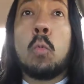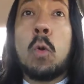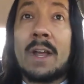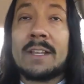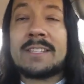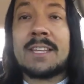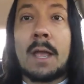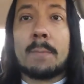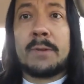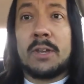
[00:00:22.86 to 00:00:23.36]

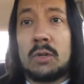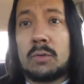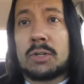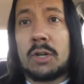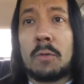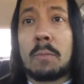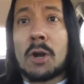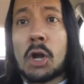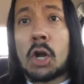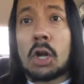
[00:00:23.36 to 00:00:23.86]
What's up,
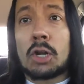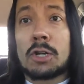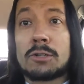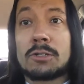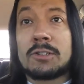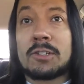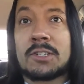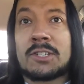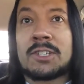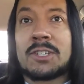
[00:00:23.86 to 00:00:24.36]

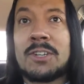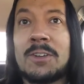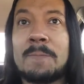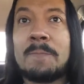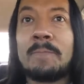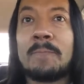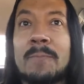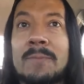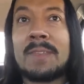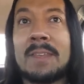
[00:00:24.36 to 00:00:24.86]
YouTubers?
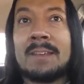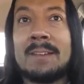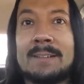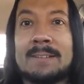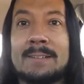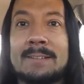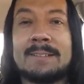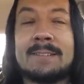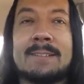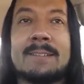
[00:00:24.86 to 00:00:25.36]

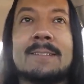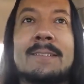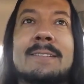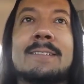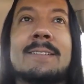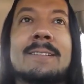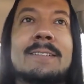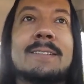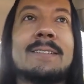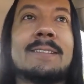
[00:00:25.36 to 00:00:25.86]
What's up,
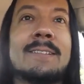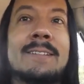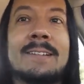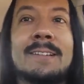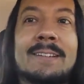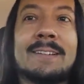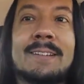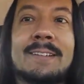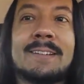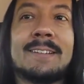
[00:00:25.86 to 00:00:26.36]

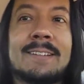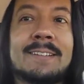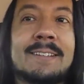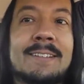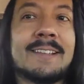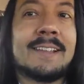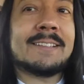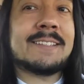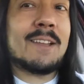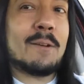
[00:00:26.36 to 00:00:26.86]

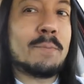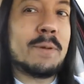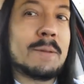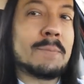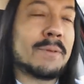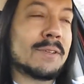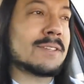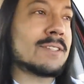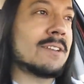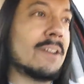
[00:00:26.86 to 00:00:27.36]
YouTubers? That's how
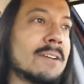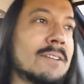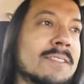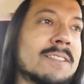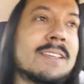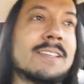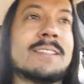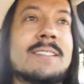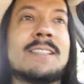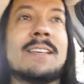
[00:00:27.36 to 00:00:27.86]
people
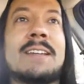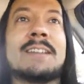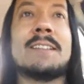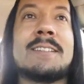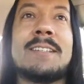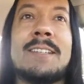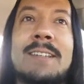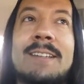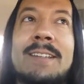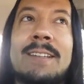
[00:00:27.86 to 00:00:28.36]
start these
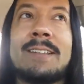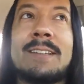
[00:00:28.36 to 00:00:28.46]
things.